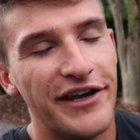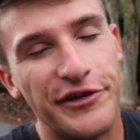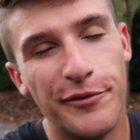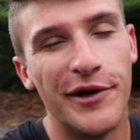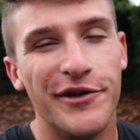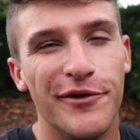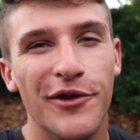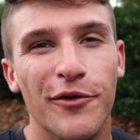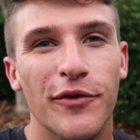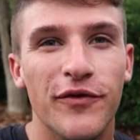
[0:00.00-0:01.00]
I do want to do a
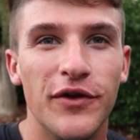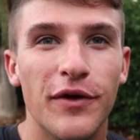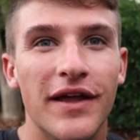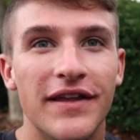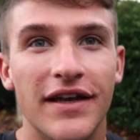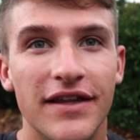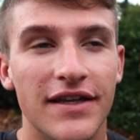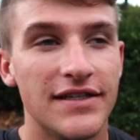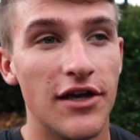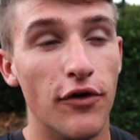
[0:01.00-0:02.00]
little review at the end of
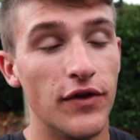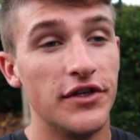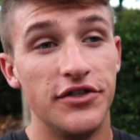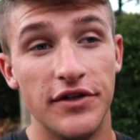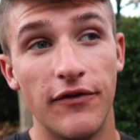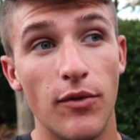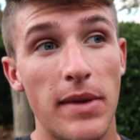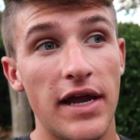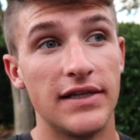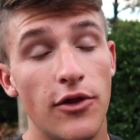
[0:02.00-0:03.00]
this over the two different
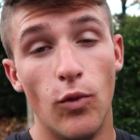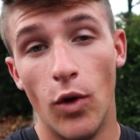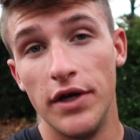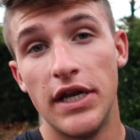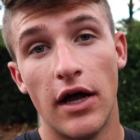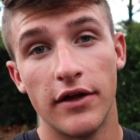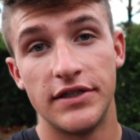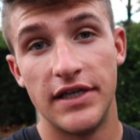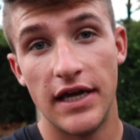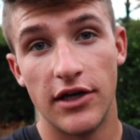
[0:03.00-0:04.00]
baits, the $1
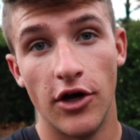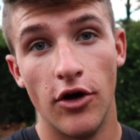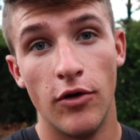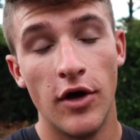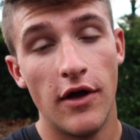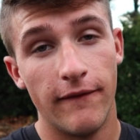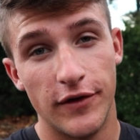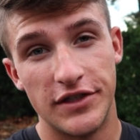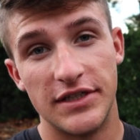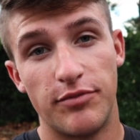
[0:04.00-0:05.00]
Senko
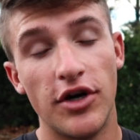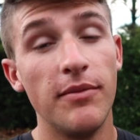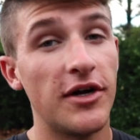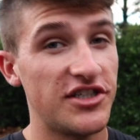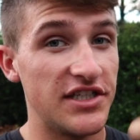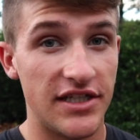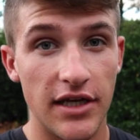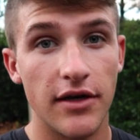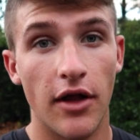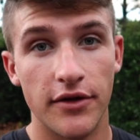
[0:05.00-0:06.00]
versus pretty much the
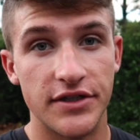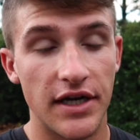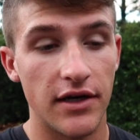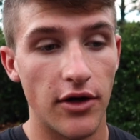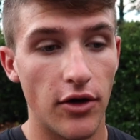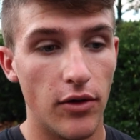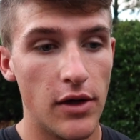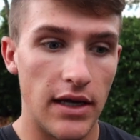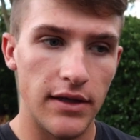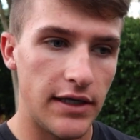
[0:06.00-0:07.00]
$10 Senko,
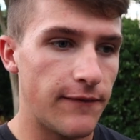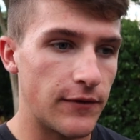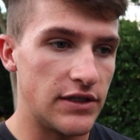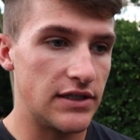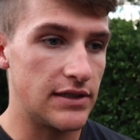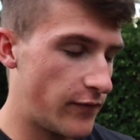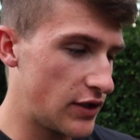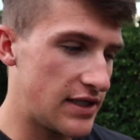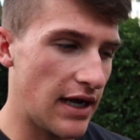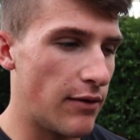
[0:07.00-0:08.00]
and the differences.
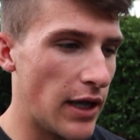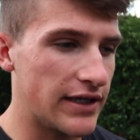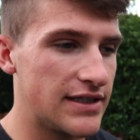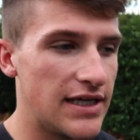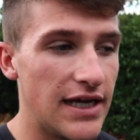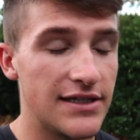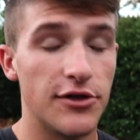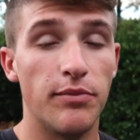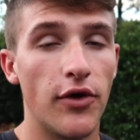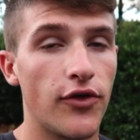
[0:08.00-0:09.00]
First thing I would like to say is
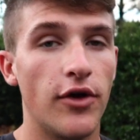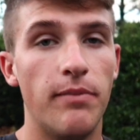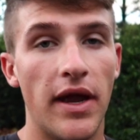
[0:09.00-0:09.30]
they're both good